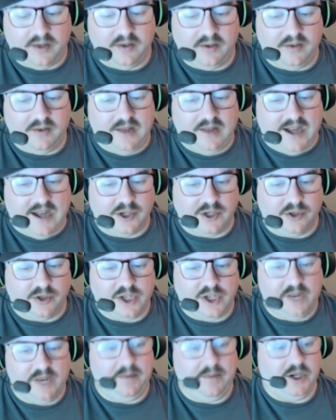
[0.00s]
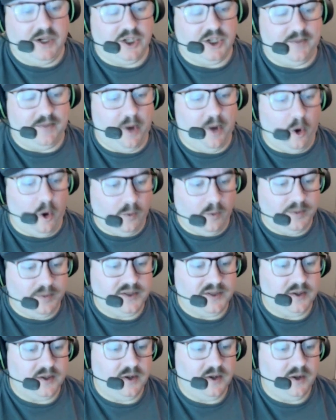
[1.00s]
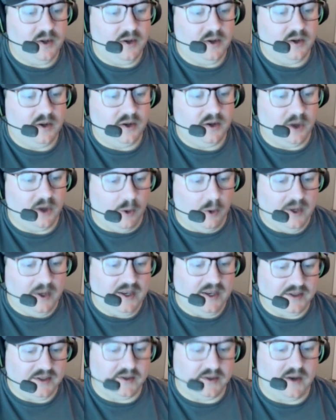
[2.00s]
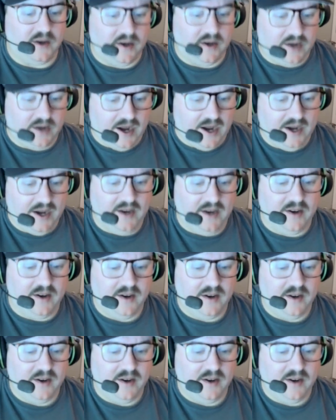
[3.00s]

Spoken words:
national championship hopes going into the night,